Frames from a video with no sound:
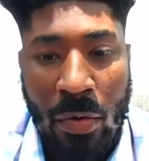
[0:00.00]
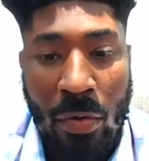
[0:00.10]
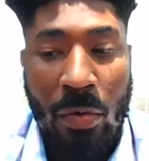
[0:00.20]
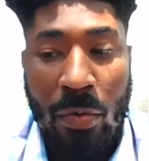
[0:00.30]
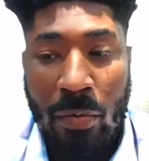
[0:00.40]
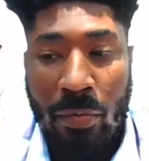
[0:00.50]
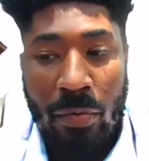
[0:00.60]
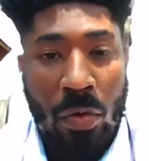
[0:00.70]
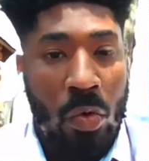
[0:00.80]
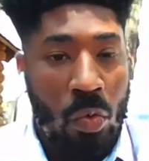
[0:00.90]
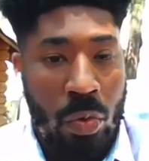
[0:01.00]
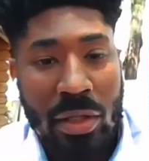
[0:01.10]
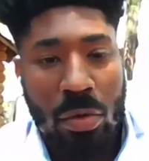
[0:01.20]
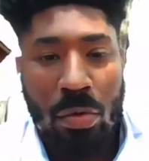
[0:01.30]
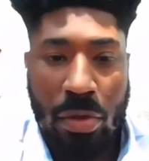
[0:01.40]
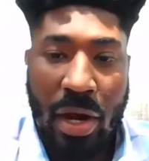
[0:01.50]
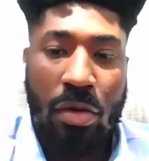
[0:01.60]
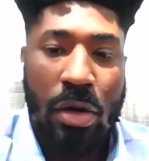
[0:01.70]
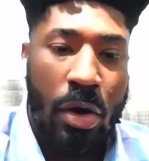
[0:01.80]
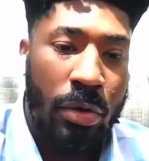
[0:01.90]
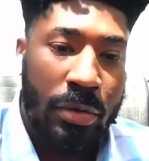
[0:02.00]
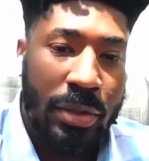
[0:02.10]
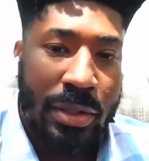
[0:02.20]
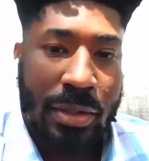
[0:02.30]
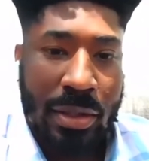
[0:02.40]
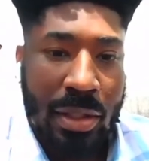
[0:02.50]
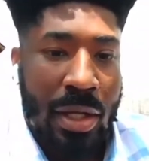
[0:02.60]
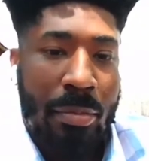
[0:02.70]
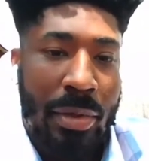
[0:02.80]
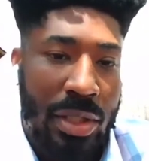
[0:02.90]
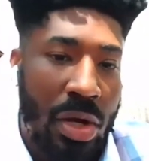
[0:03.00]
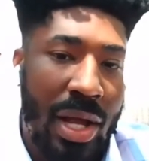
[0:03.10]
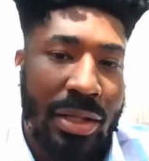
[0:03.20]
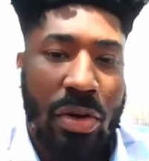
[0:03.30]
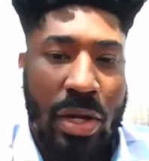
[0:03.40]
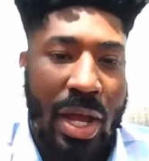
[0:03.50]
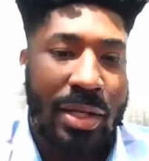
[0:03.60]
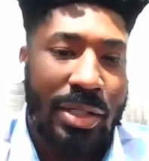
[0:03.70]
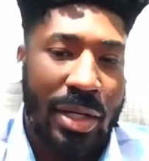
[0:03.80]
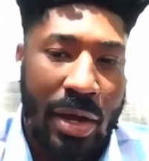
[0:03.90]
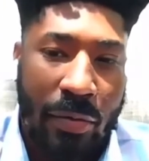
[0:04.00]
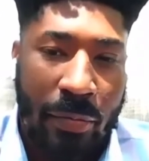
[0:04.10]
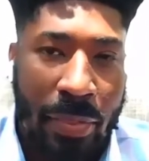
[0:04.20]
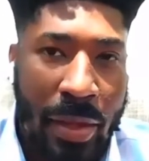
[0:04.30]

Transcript: who went through their no's, but they're at their yes now.